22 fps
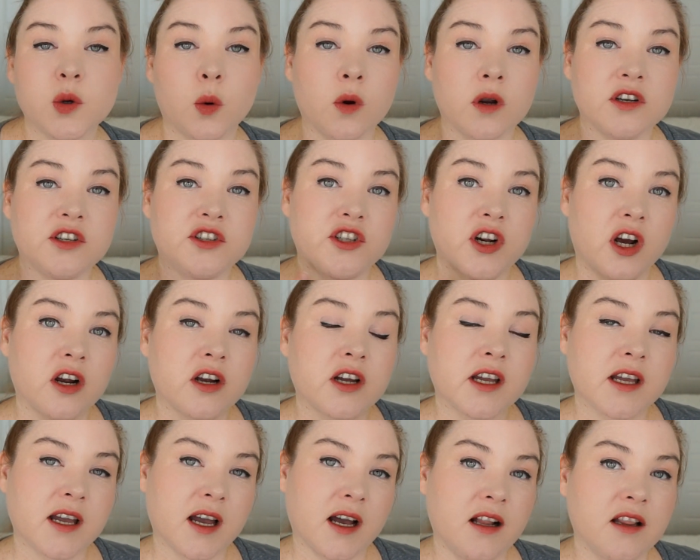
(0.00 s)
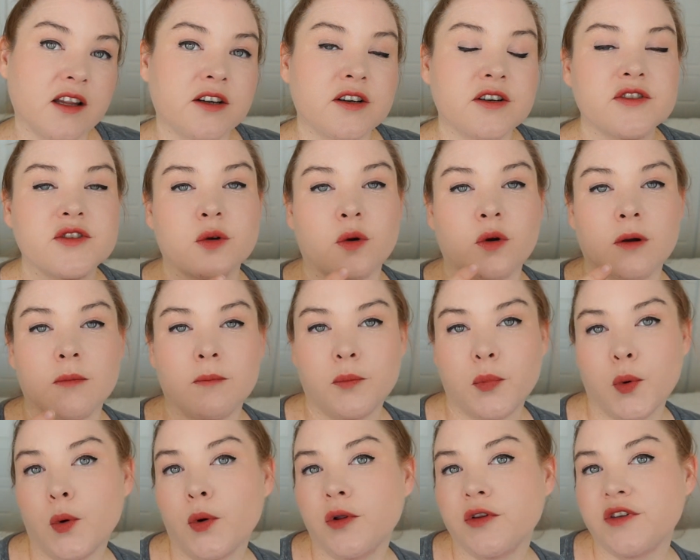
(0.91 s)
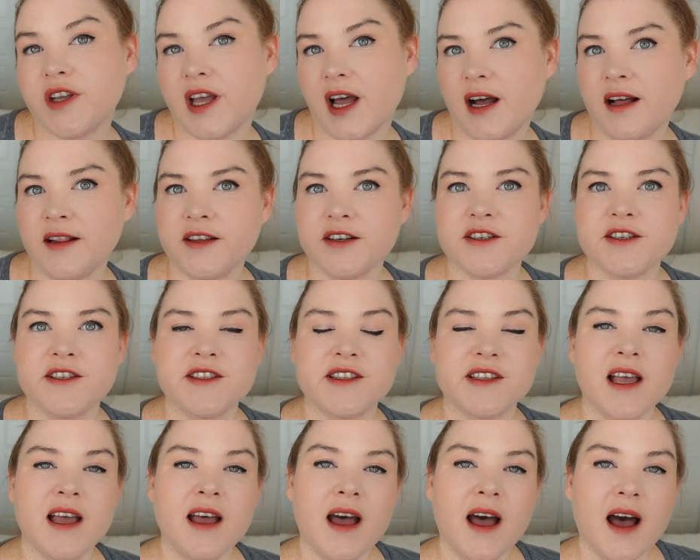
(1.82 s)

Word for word: or dark colors or bold colors,